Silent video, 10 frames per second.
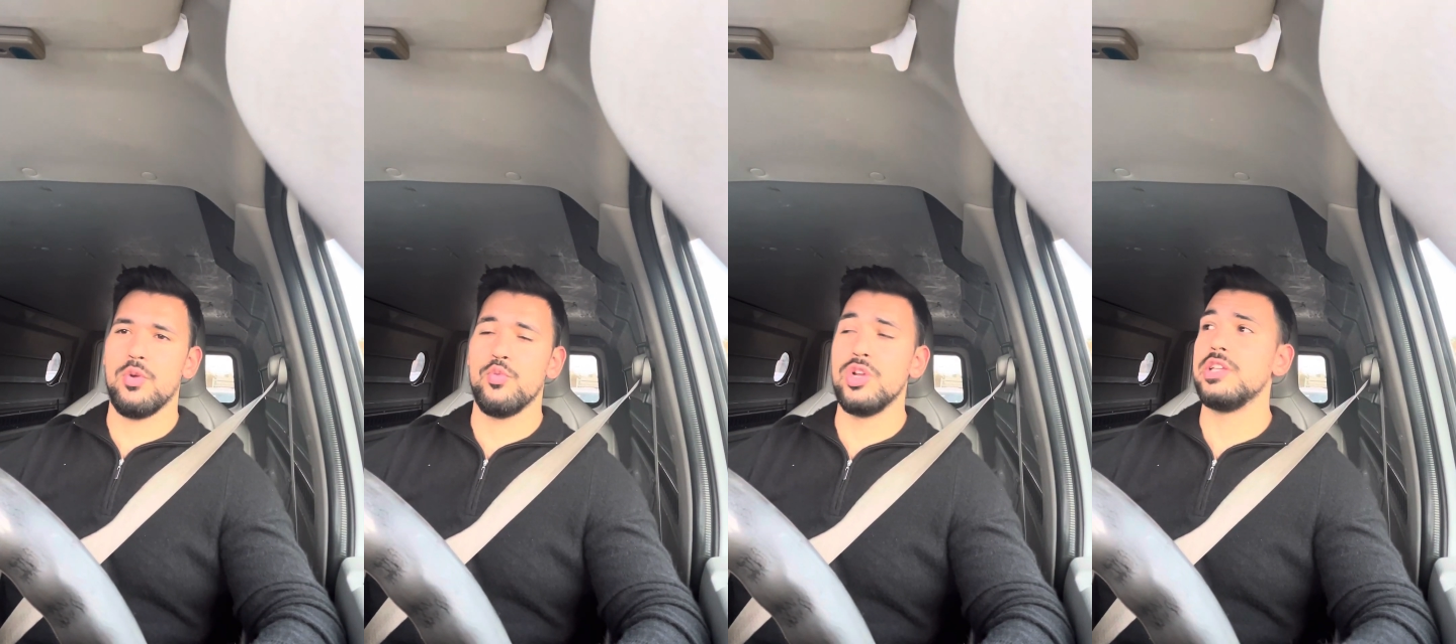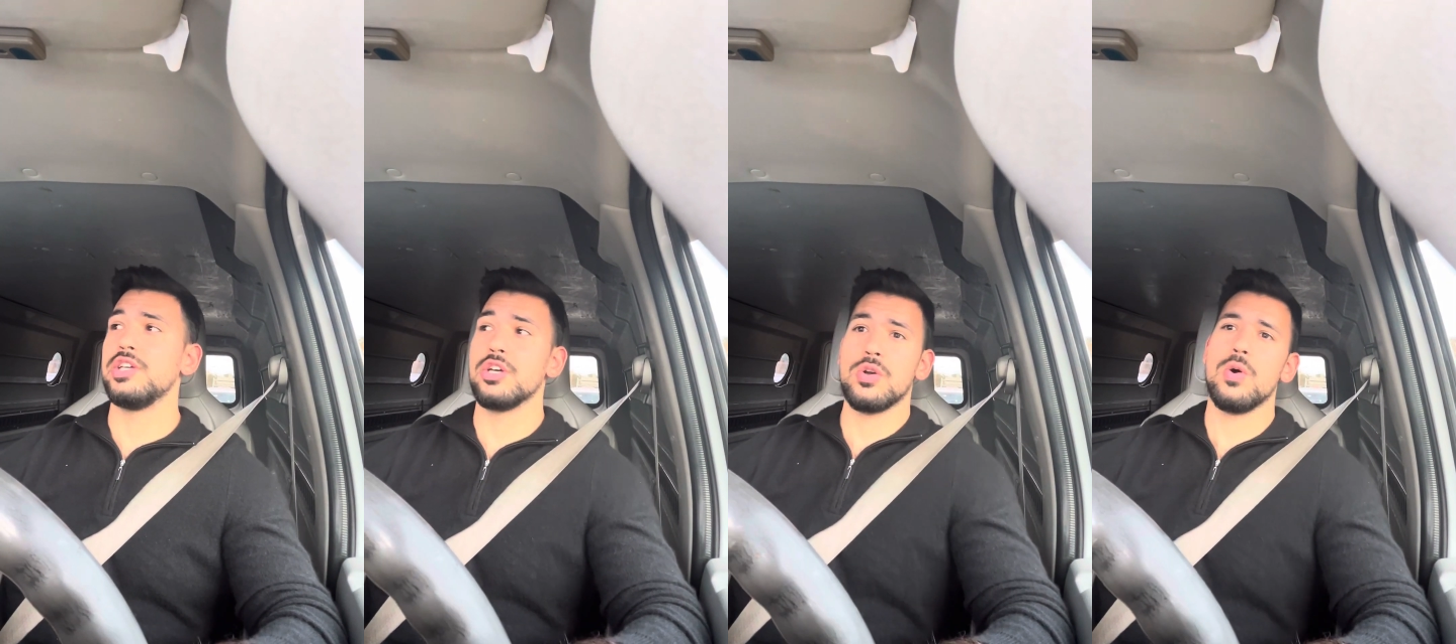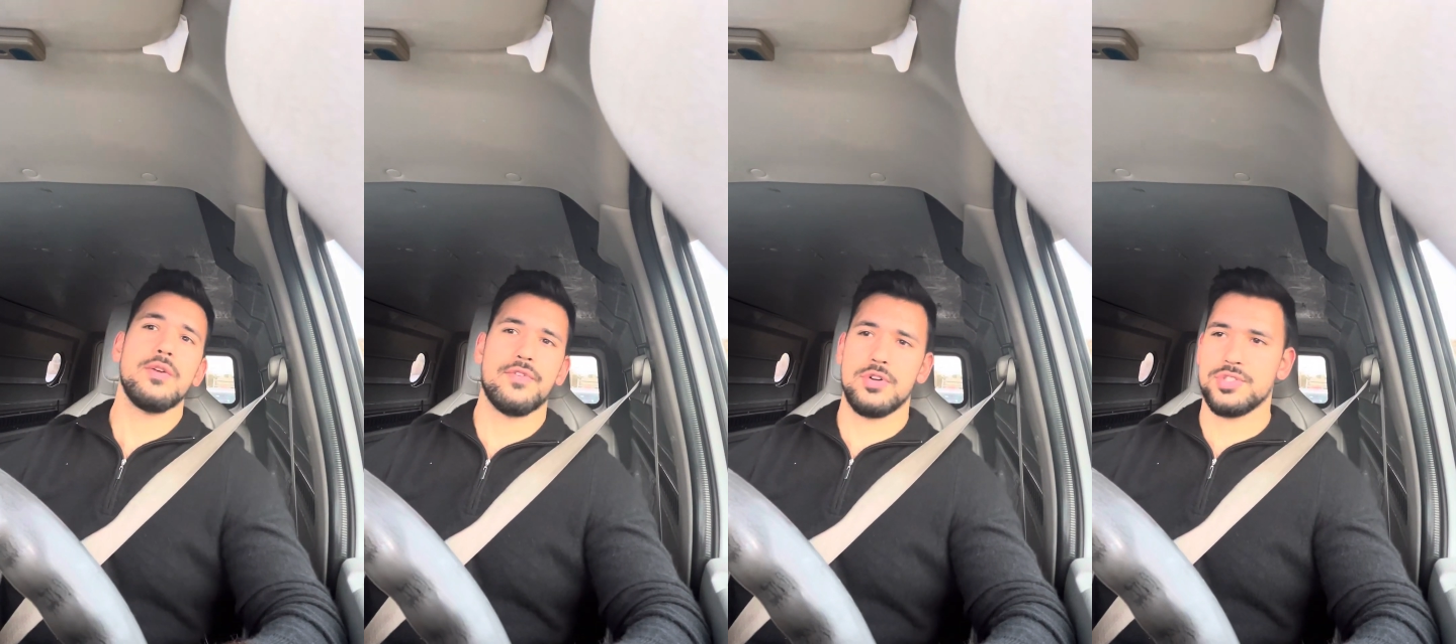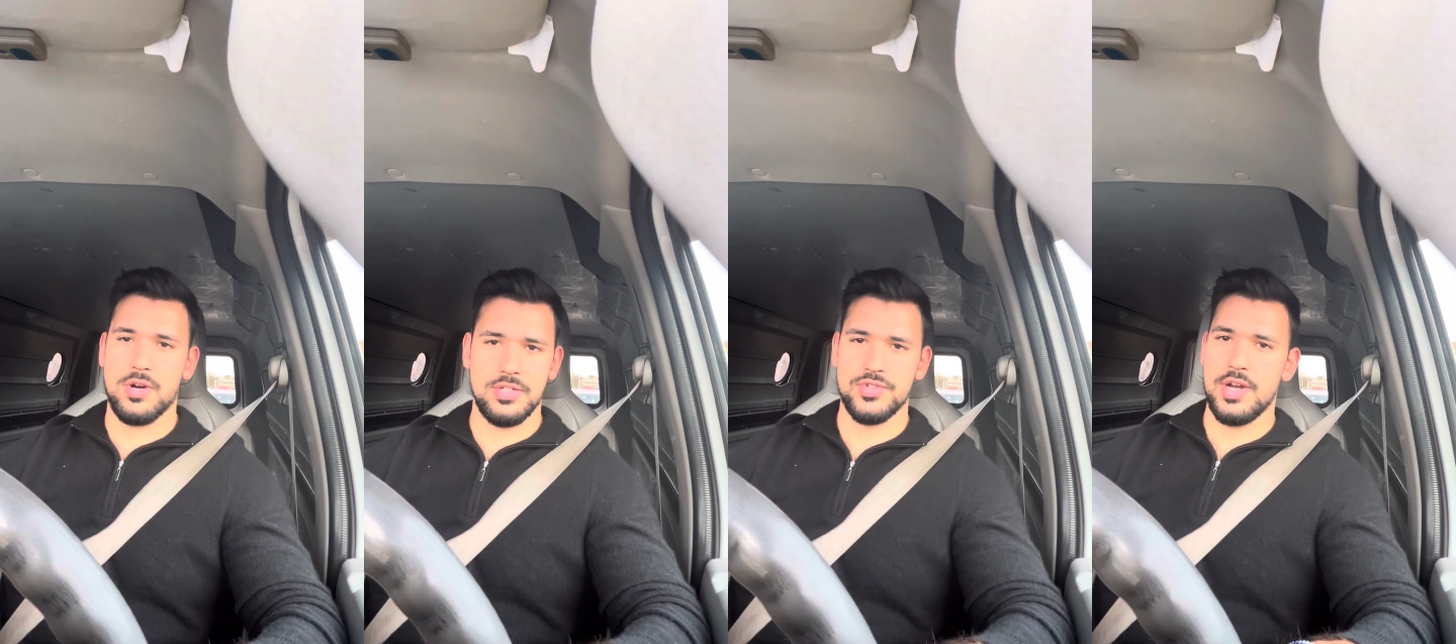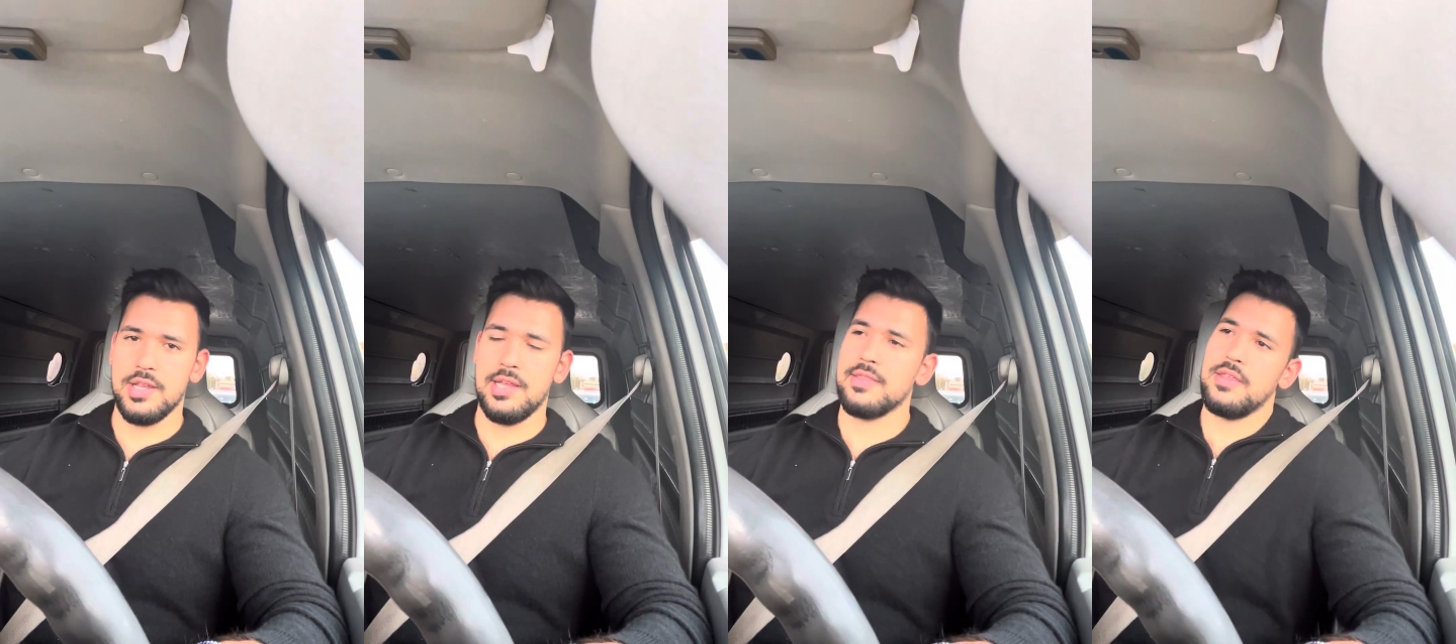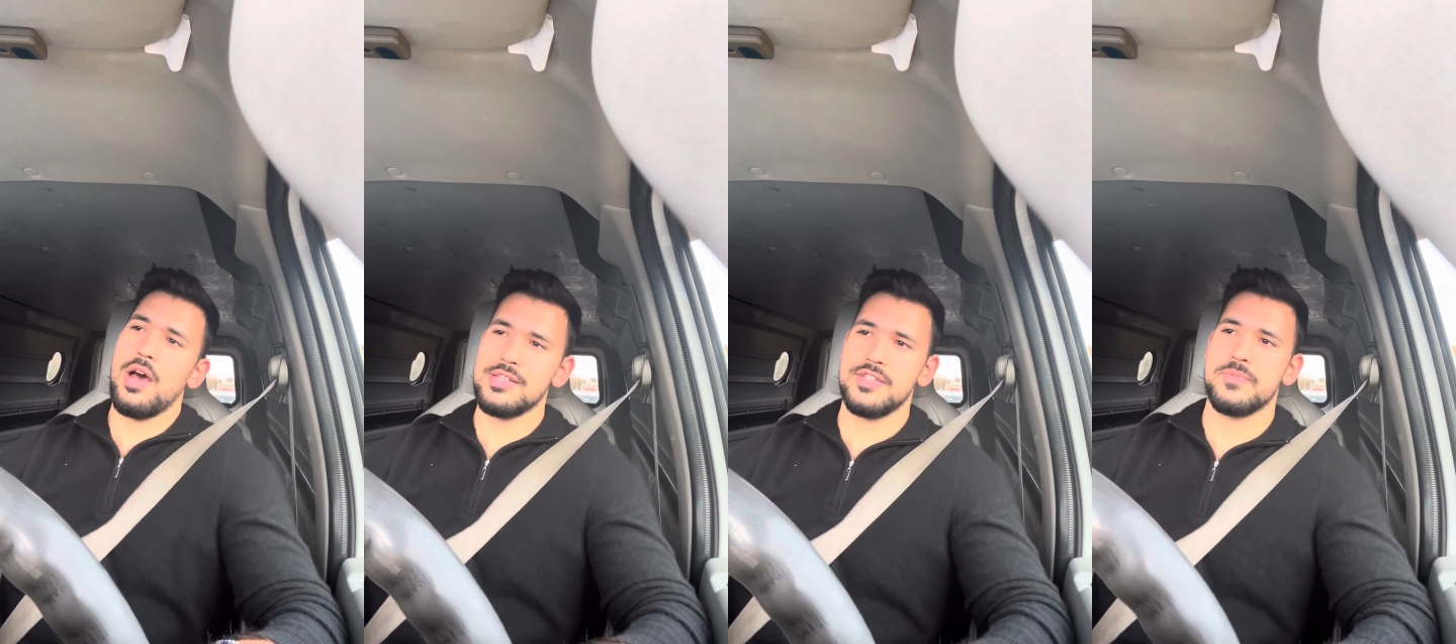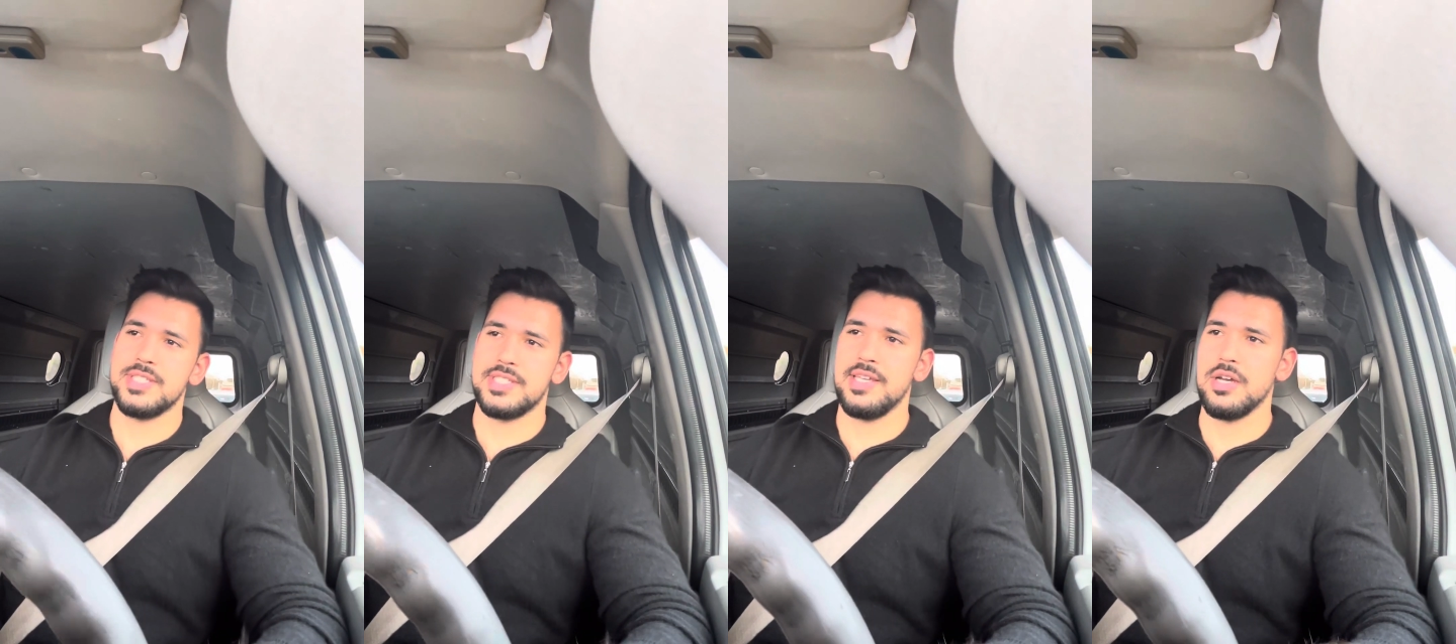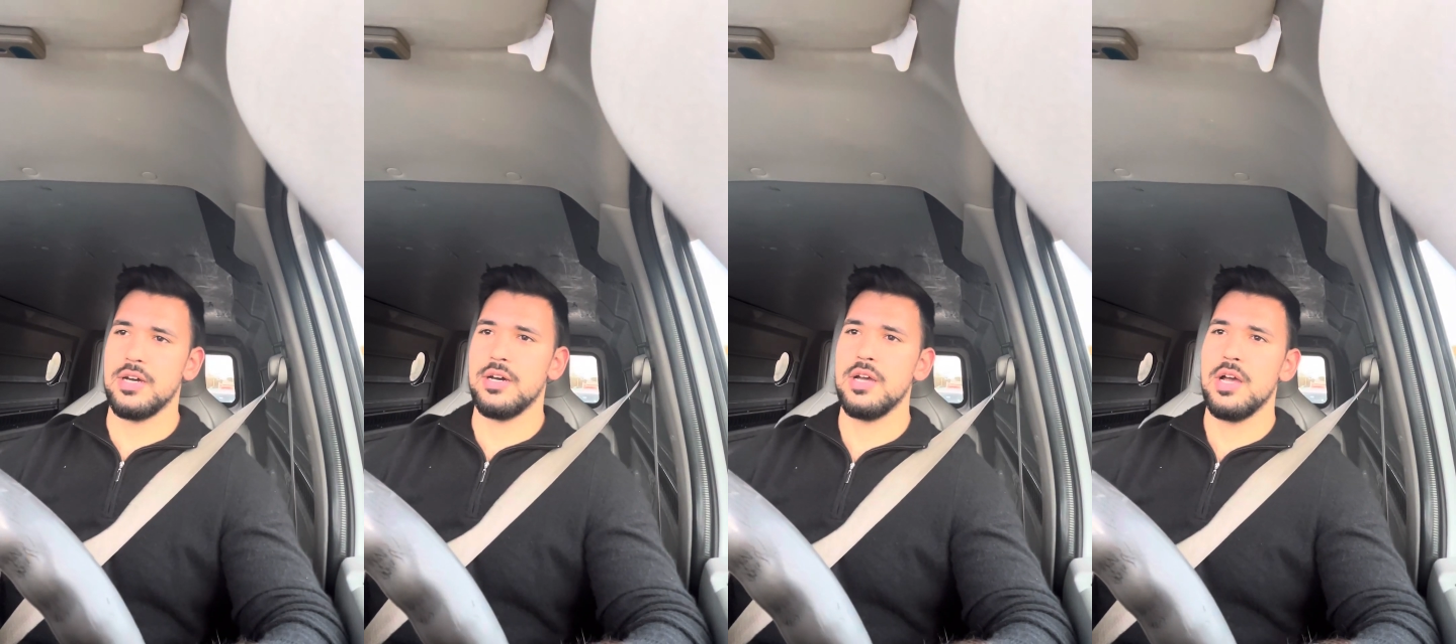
really good going first cards, right? The odds of me seeing a